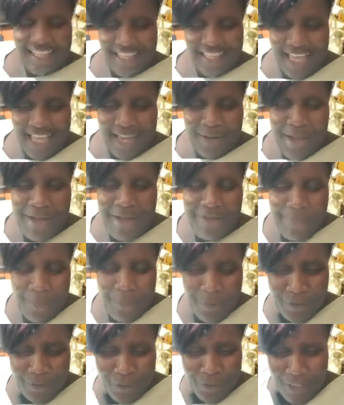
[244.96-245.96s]
Yeah, we have to
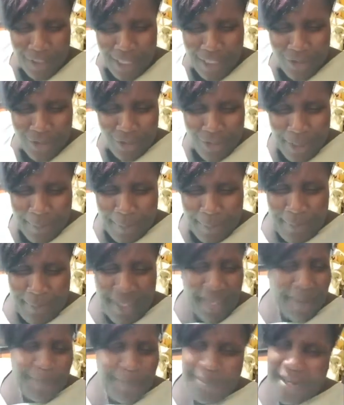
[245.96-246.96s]
put phone and uh, a
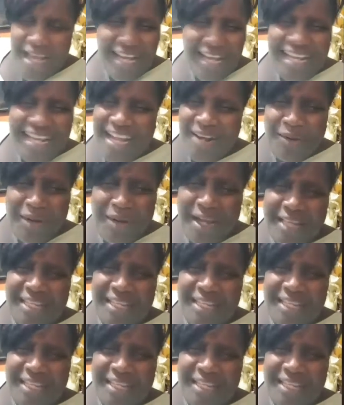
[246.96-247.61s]
beer planka go